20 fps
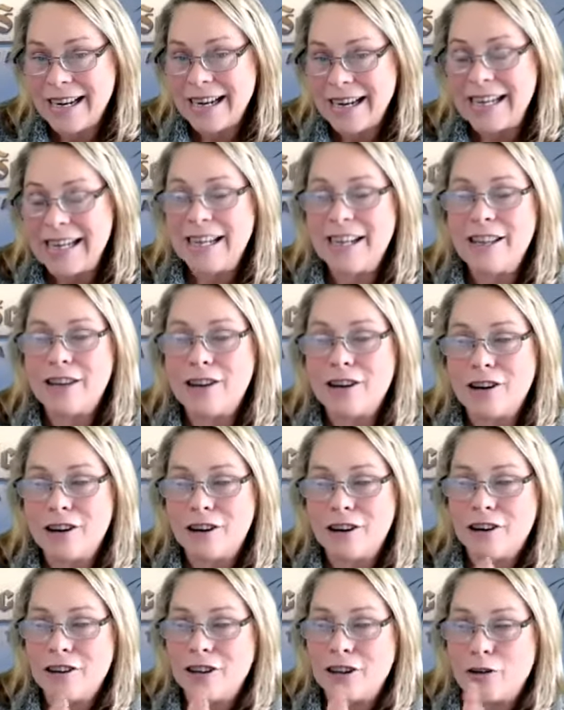
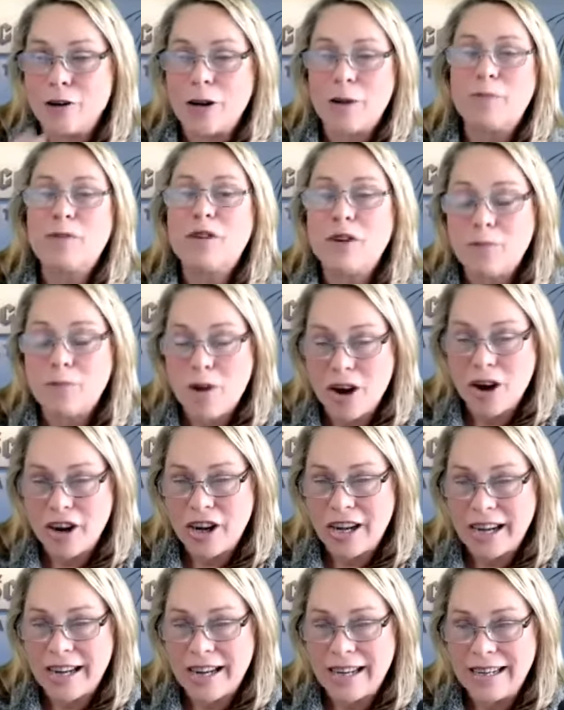either the crypto
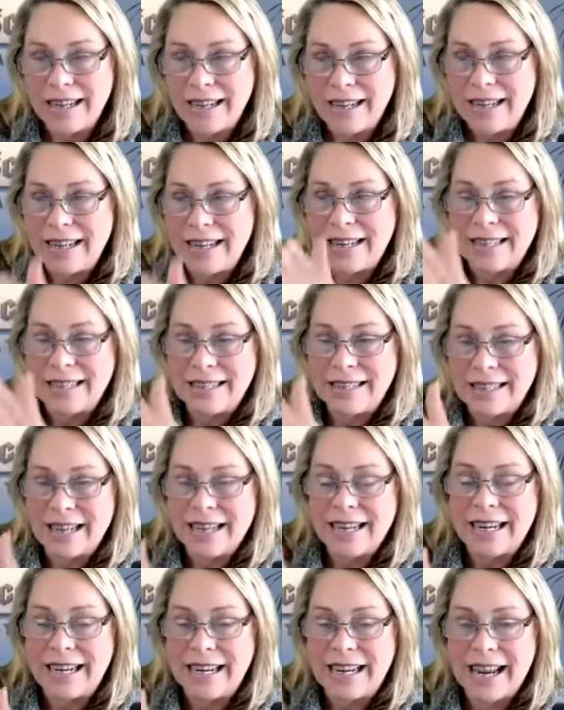market is
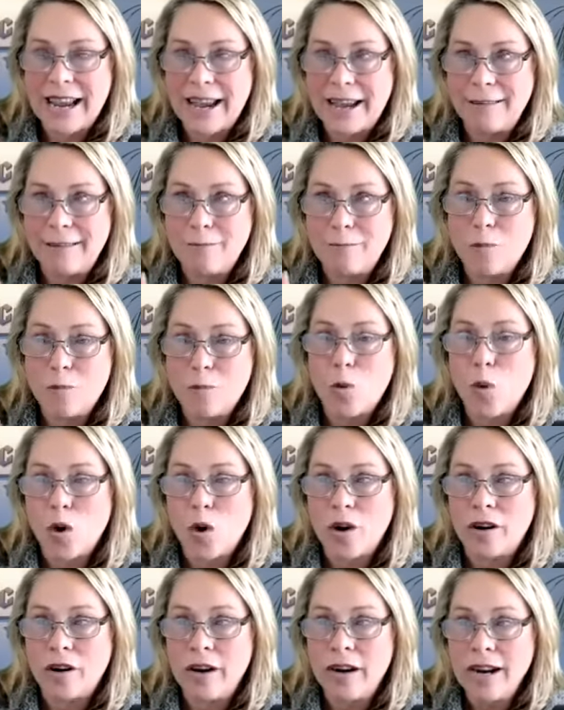going to get
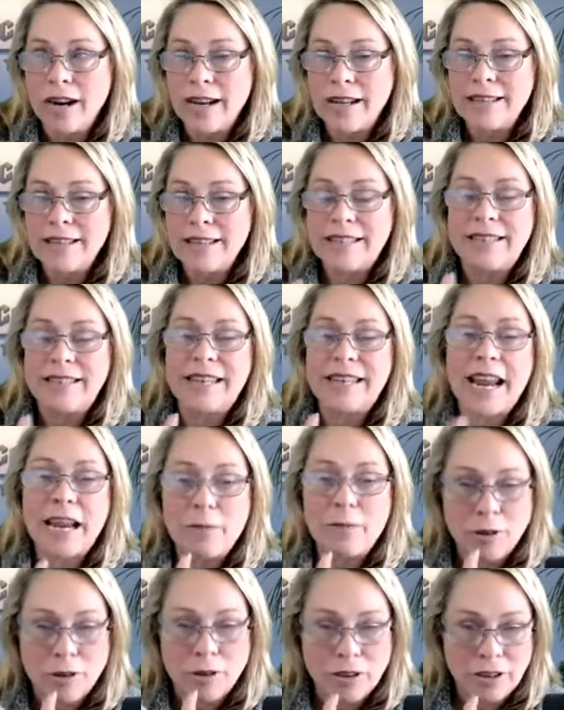more
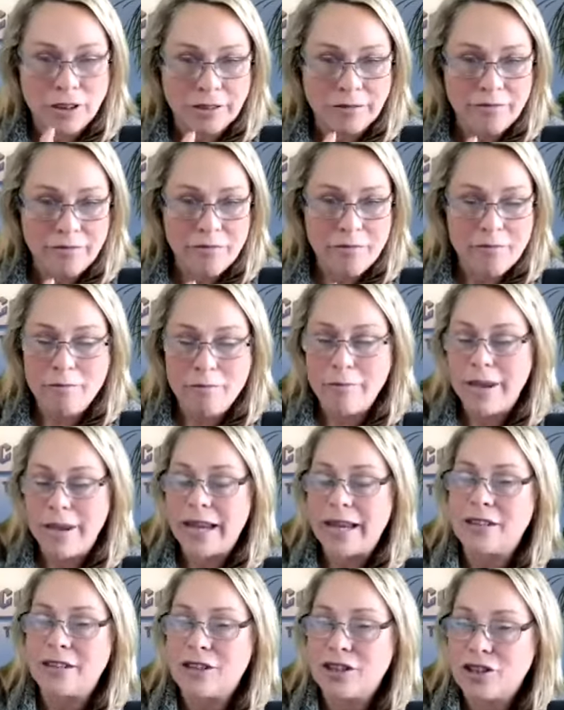stable
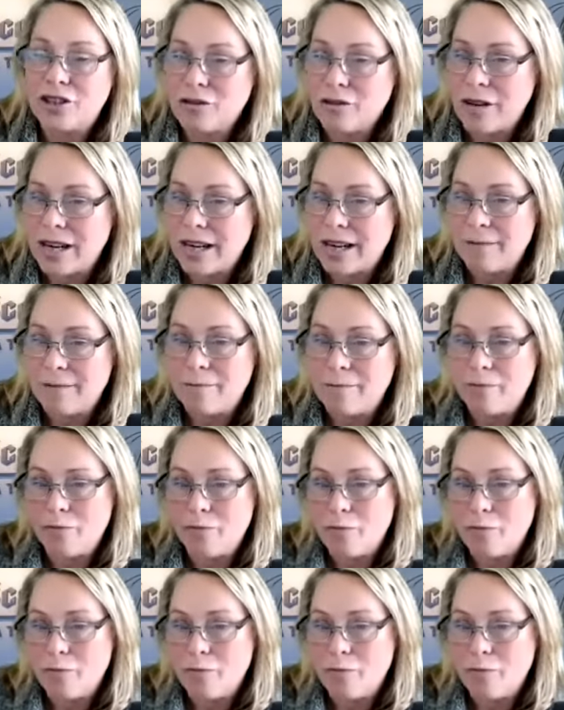mainstream